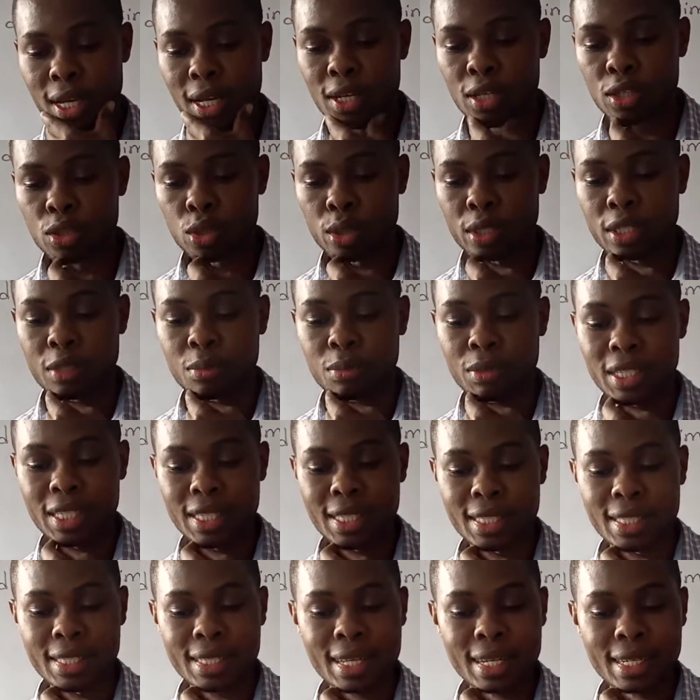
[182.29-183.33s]
So it
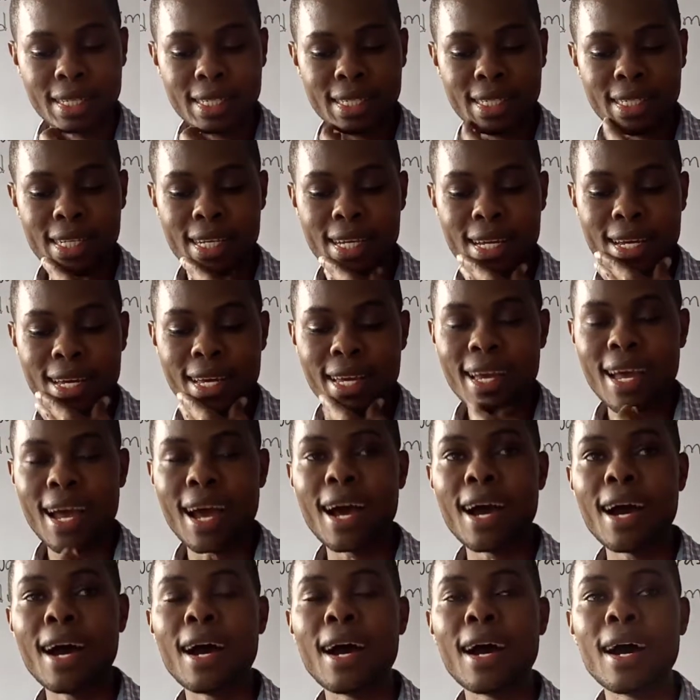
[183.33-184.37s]
means that
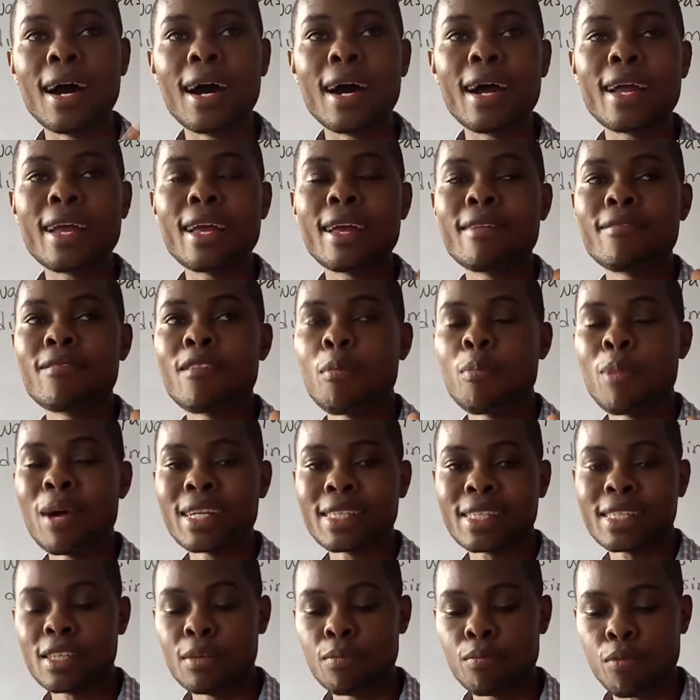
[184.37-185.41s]
in the
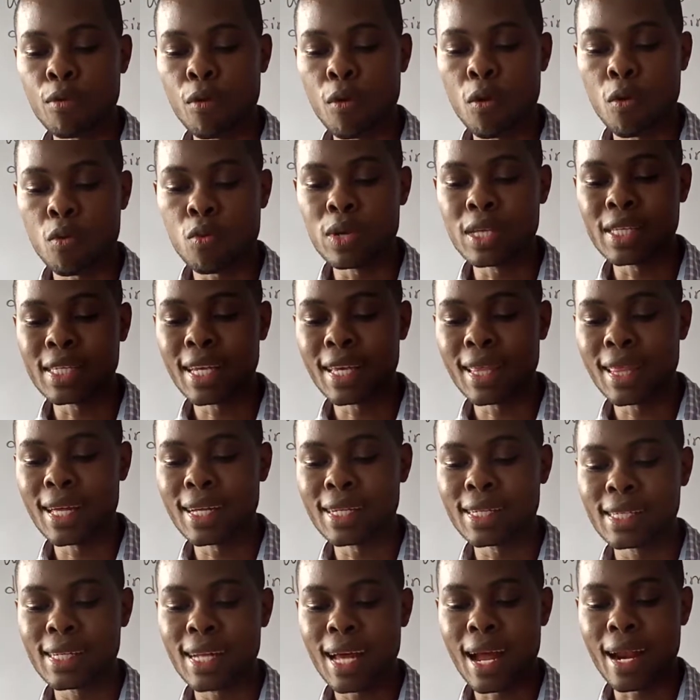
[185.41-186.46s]
past simple, we say
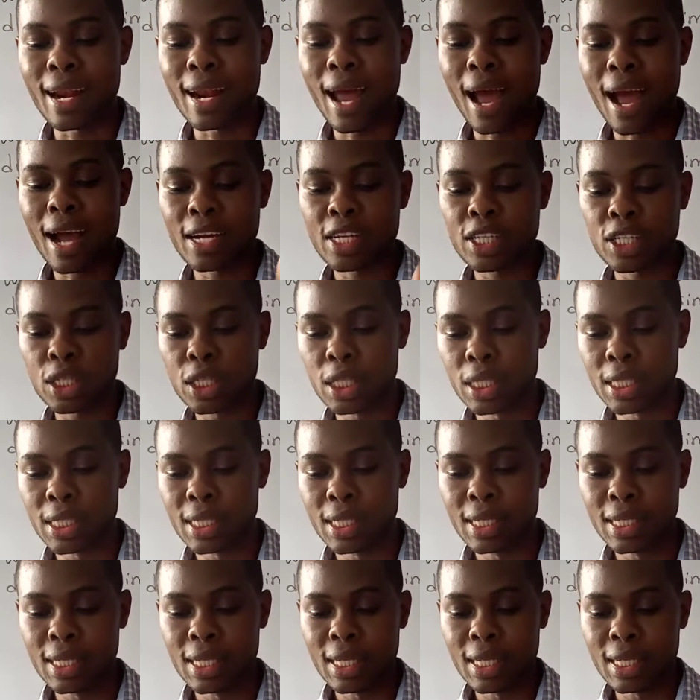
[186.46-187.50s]
that an
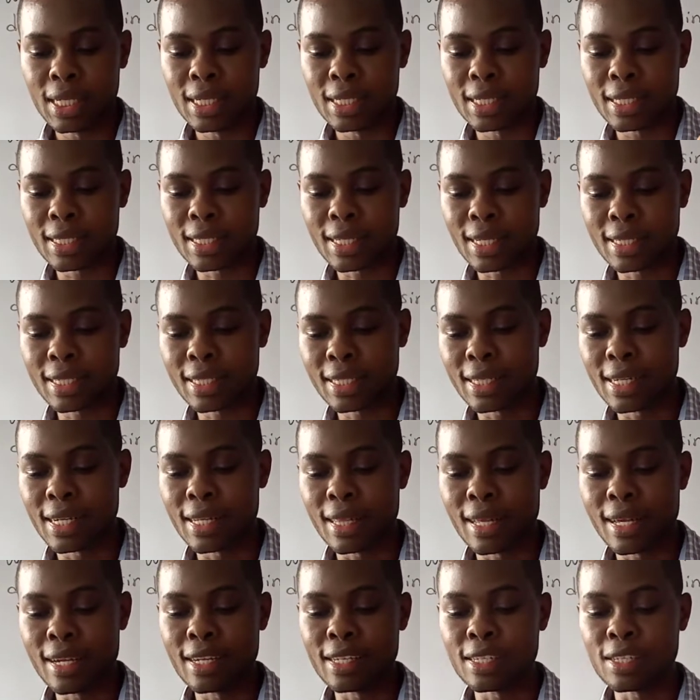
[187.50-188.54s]
action started and
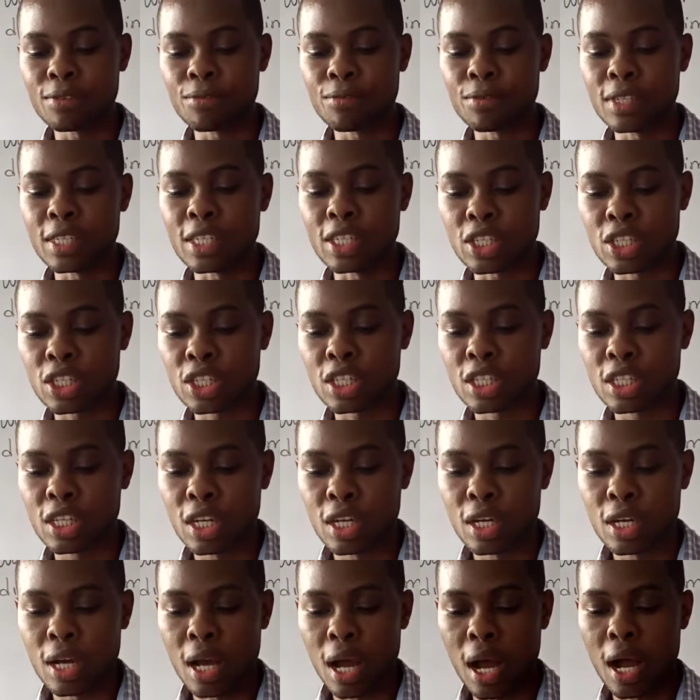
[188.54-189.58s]
then it finished,
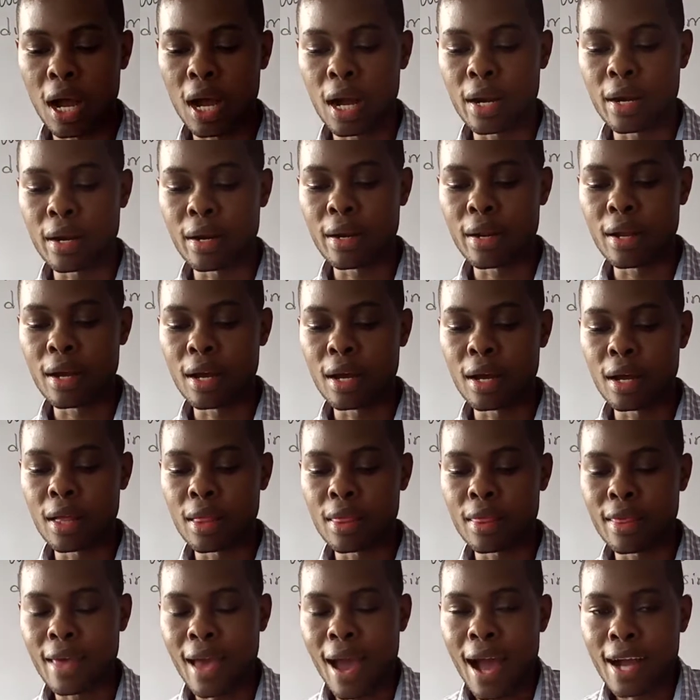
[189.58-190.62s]
and
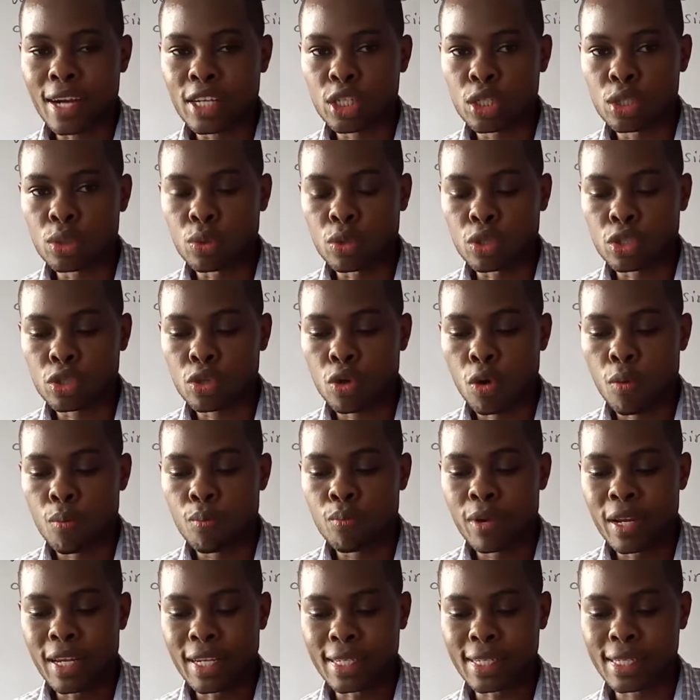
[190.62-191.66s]
the action was
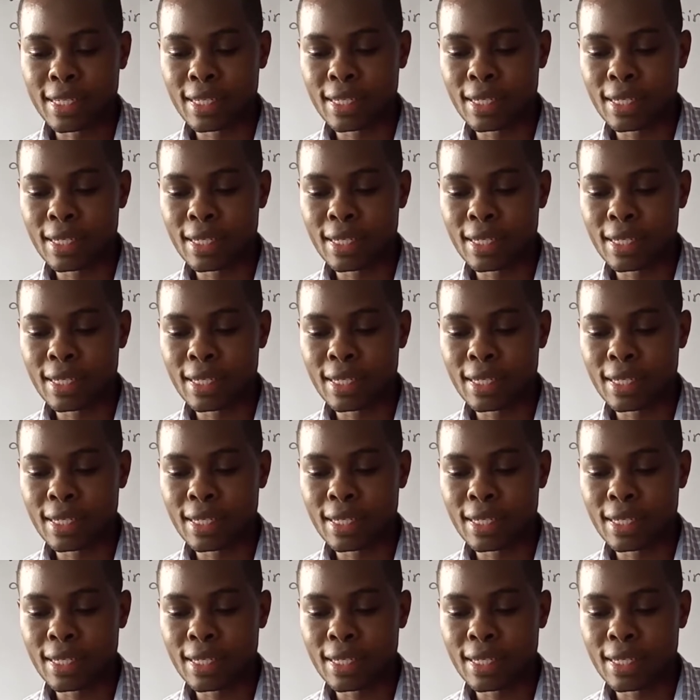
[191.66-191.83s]
complete.